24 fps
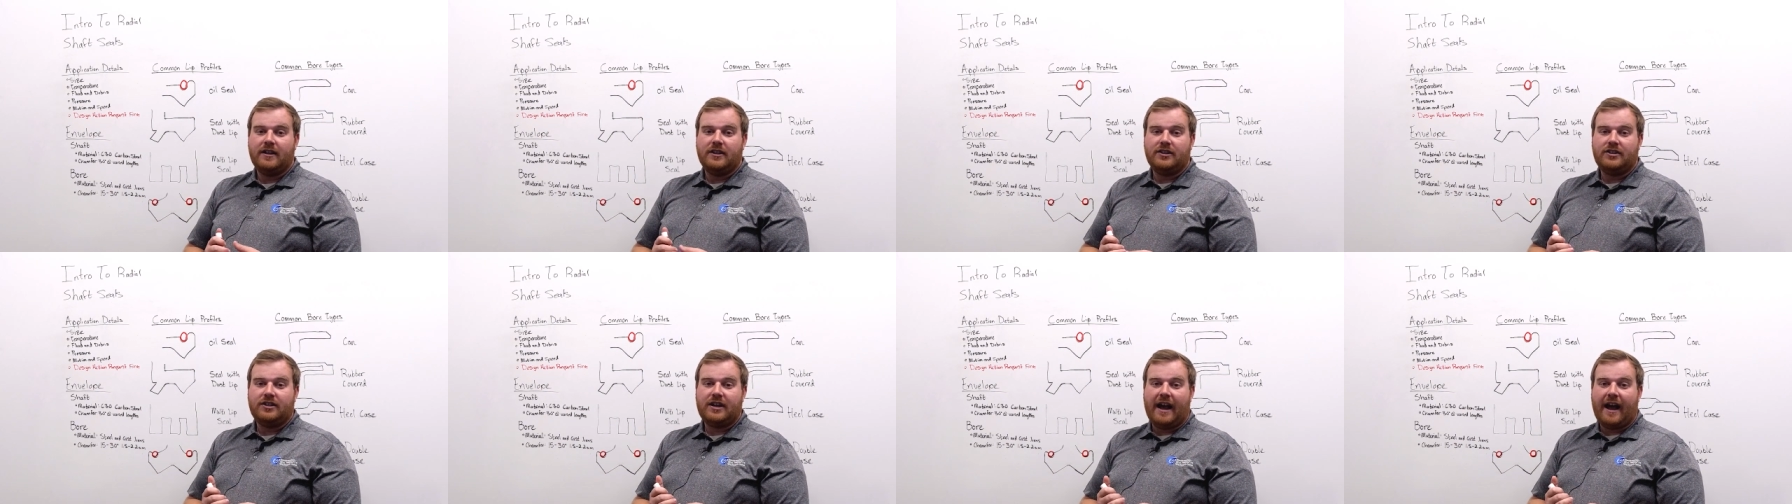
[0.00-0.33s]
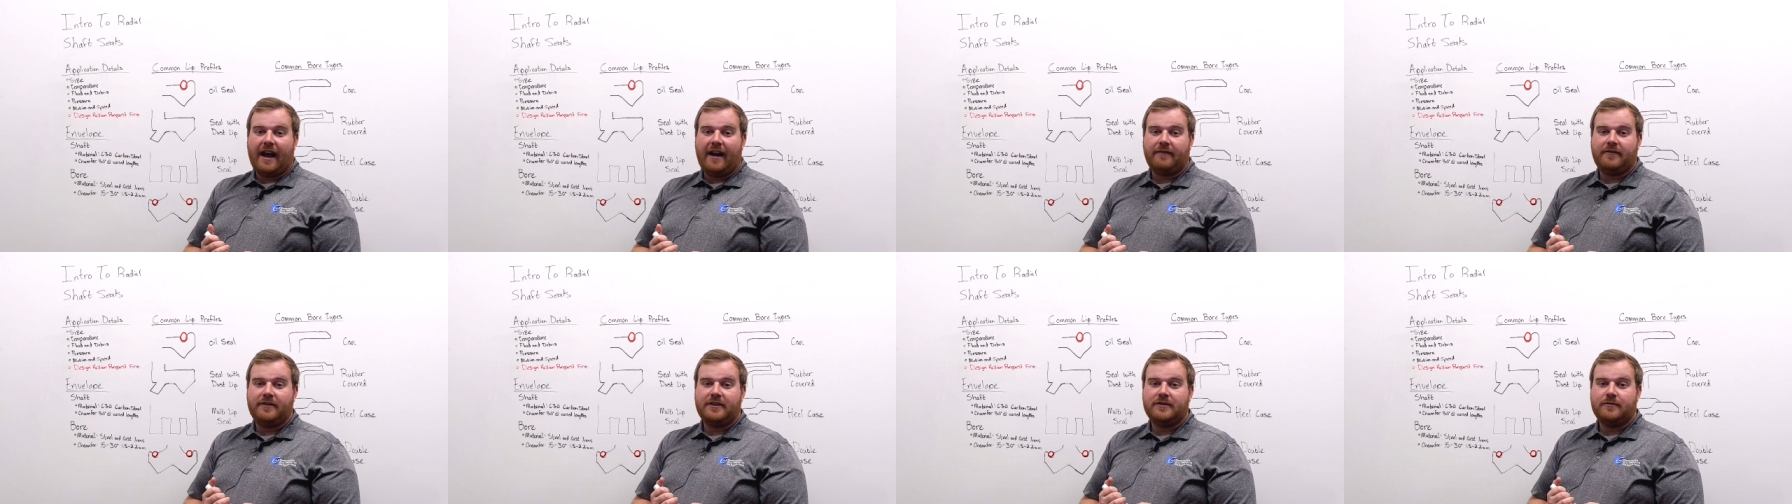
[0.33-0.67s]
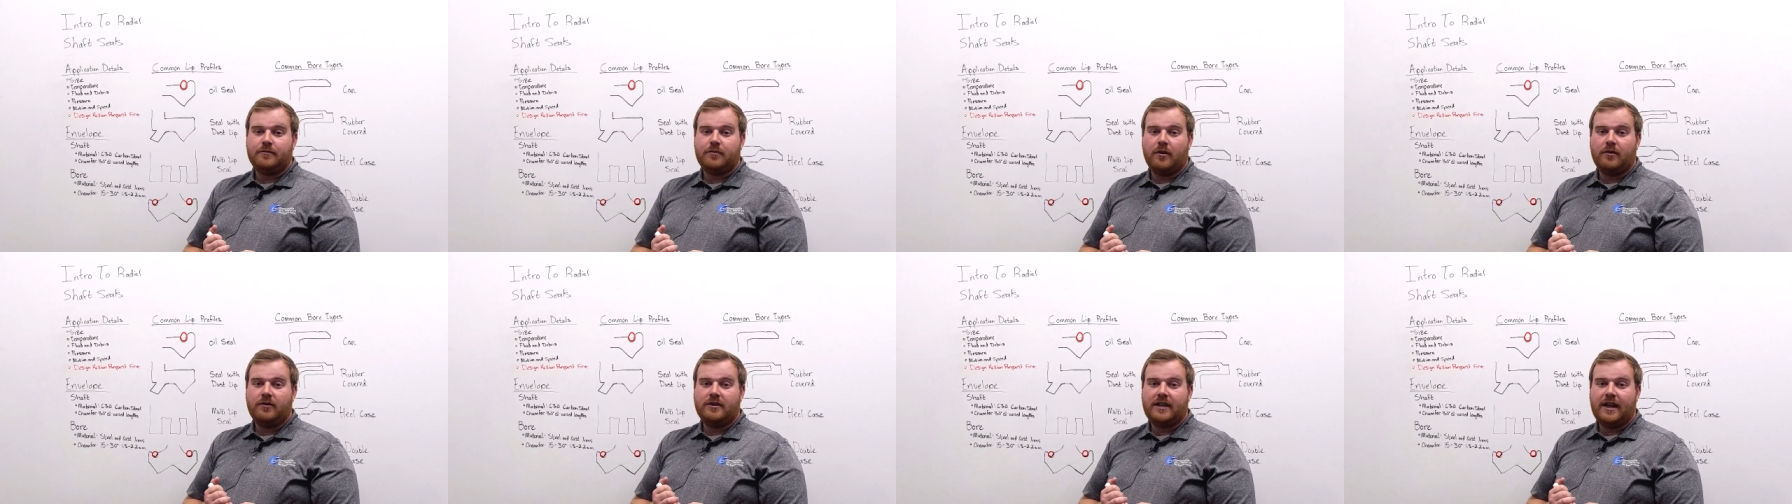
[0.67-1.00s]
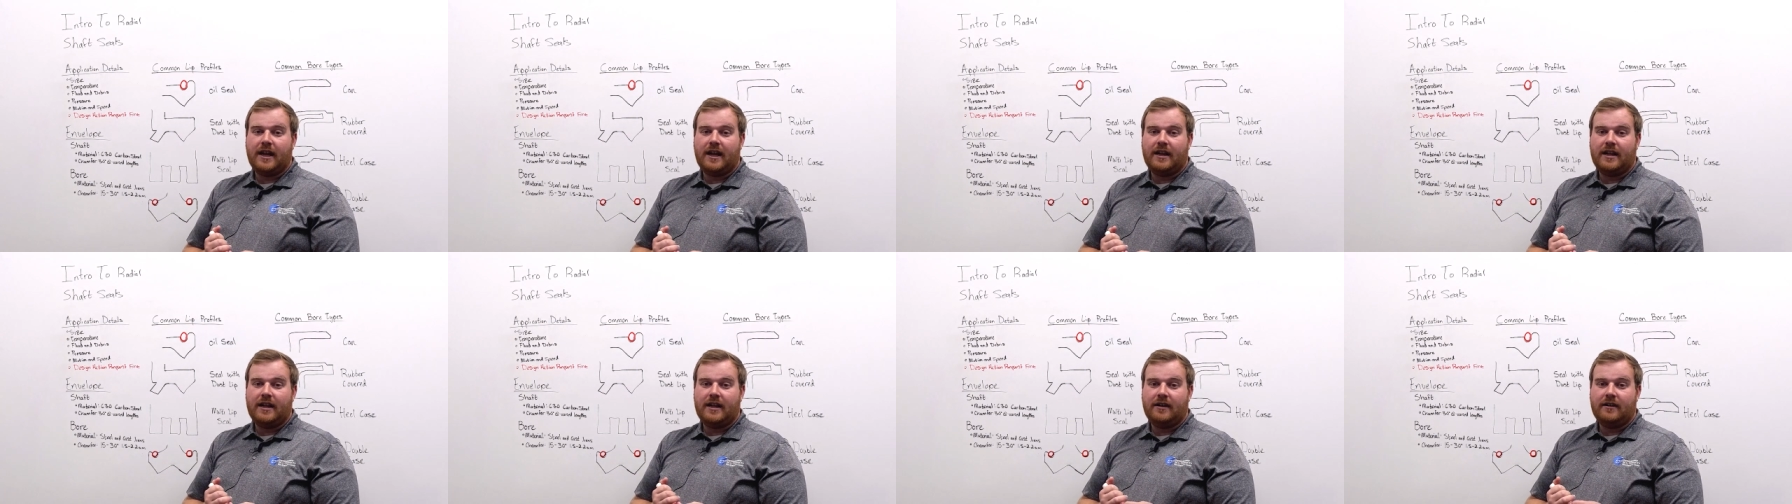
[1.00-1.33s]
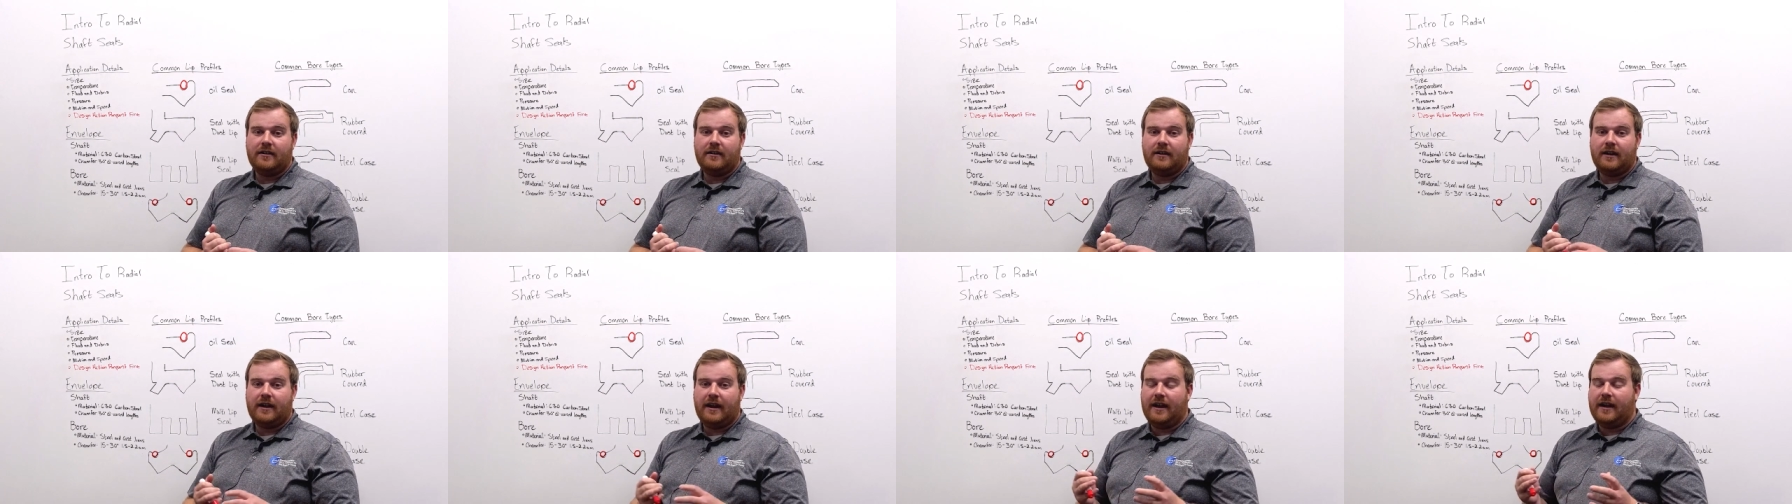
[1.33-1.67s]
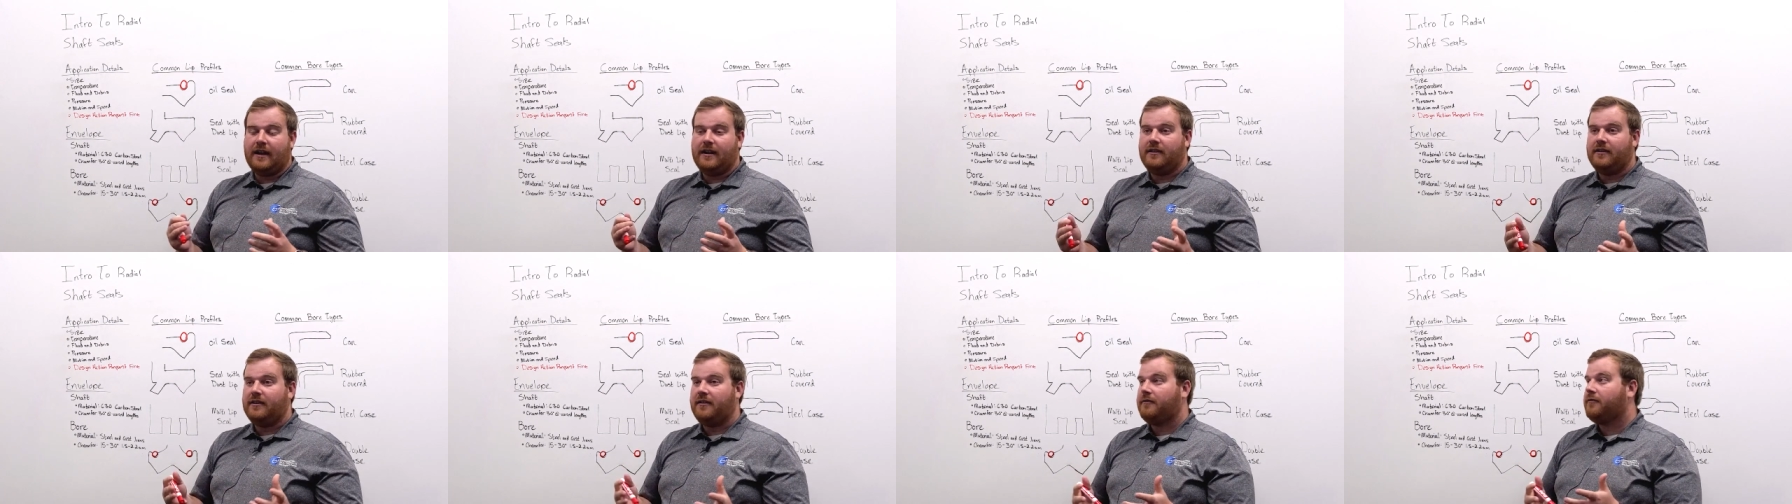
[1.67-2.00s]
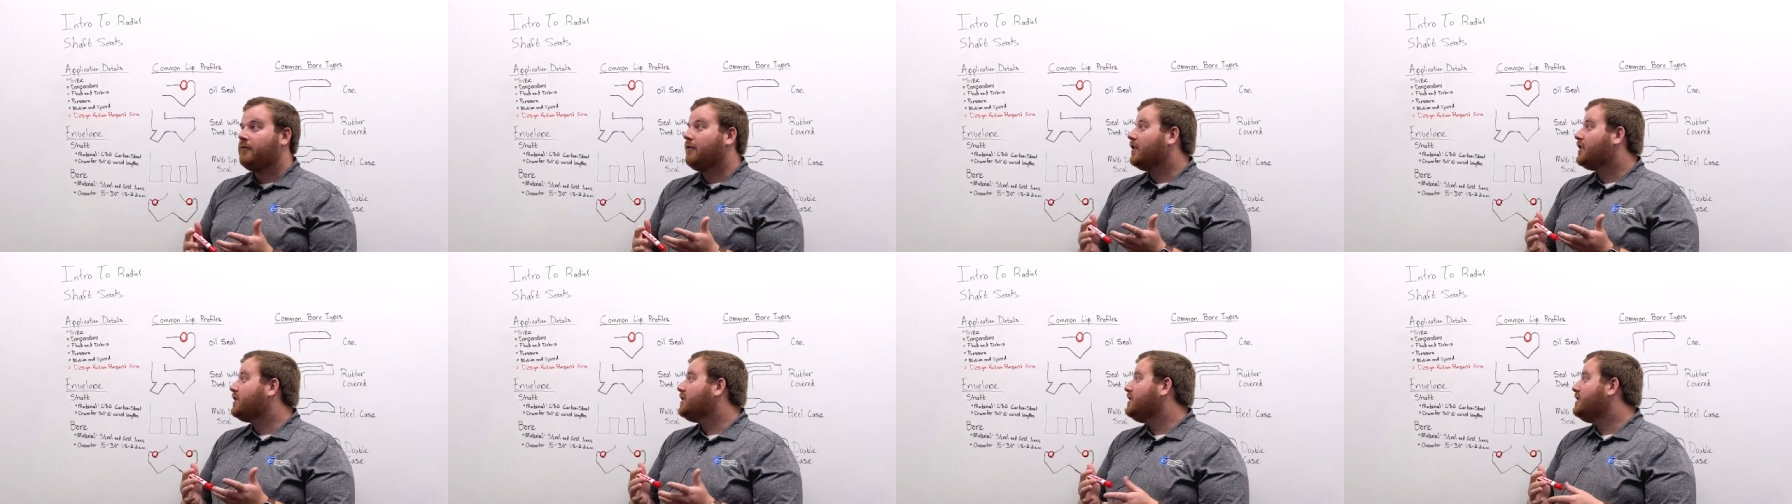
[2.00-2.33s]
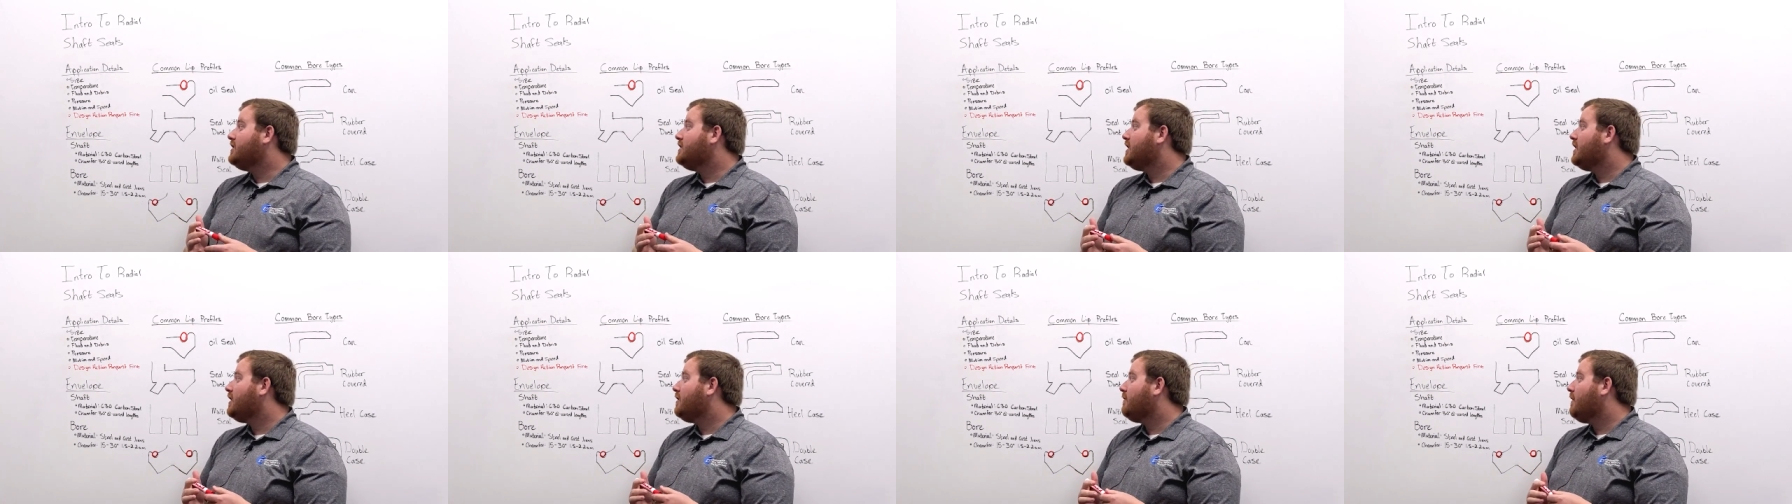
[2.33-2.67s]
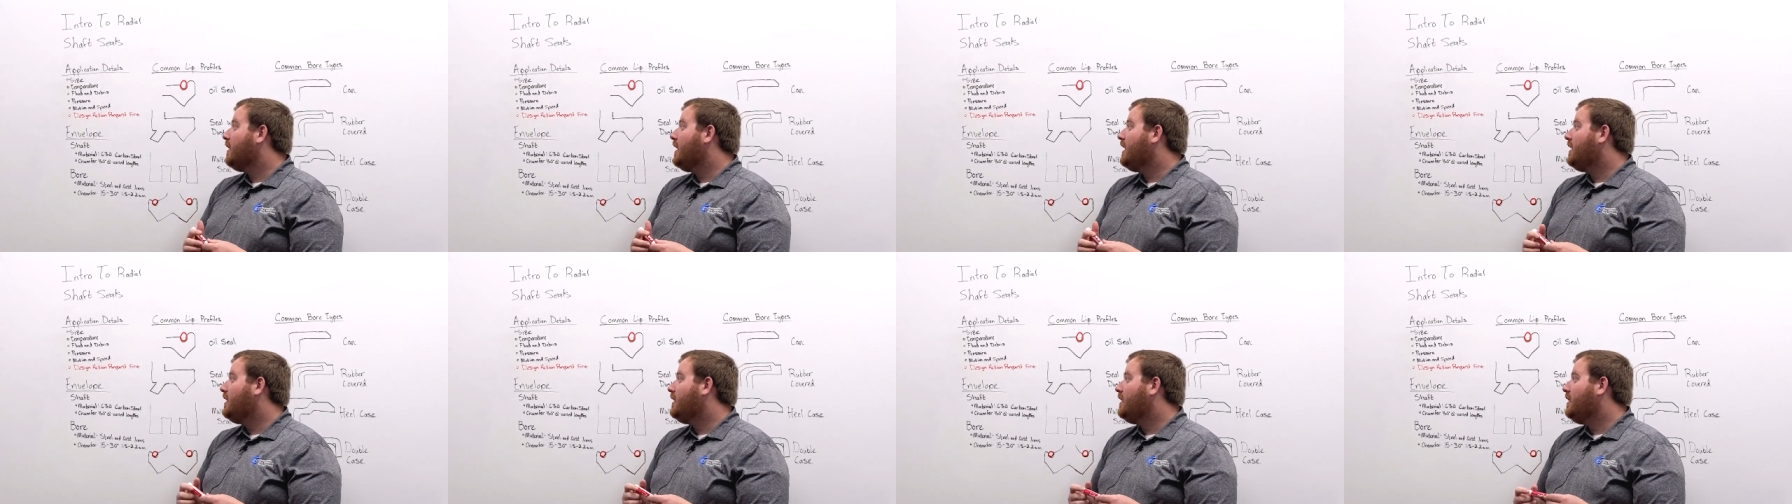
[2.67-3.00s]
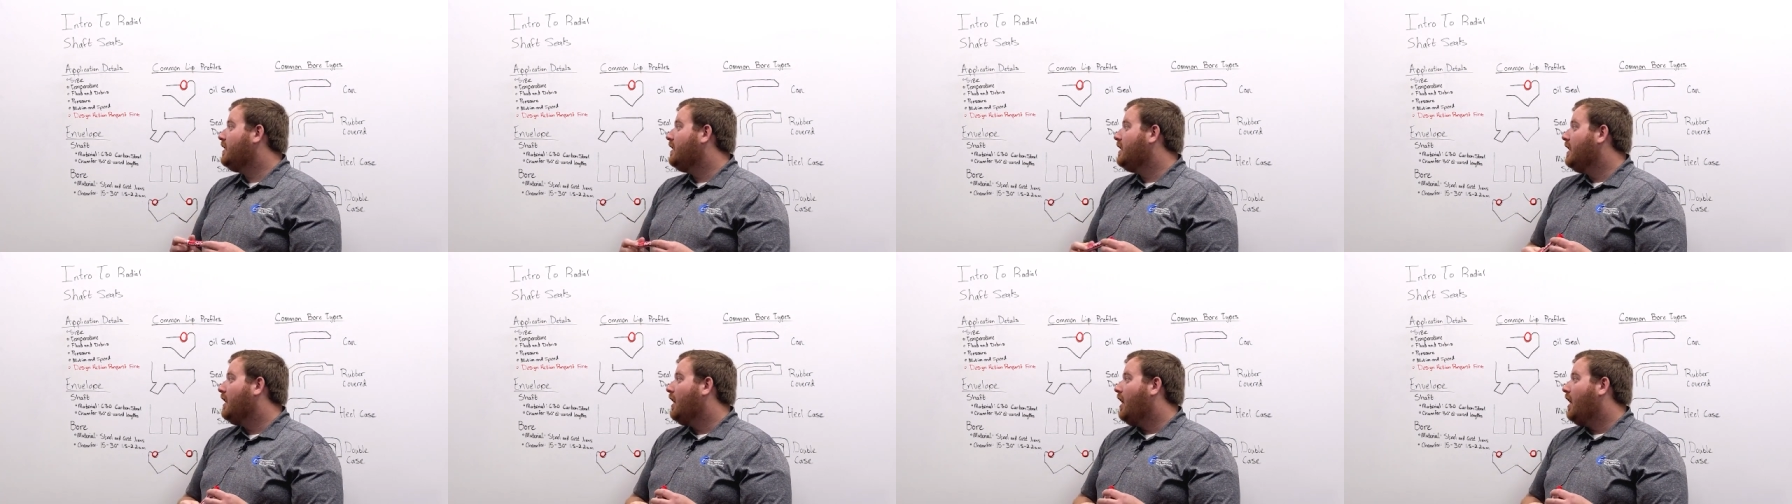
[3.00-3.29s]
shaft is rotating and the friction generated,